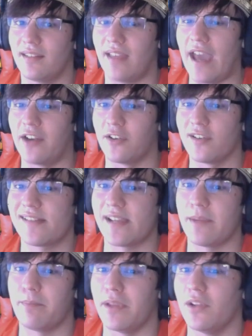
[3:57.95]
energy
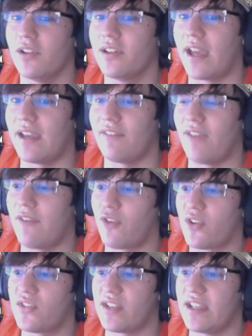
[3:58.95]
build I have ever
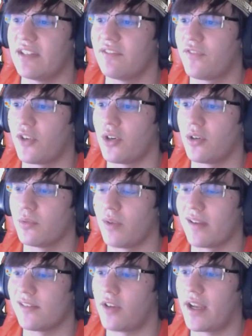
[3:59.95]
seen for
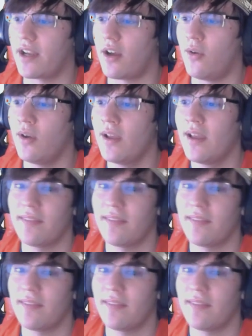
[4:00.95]
Regidrago.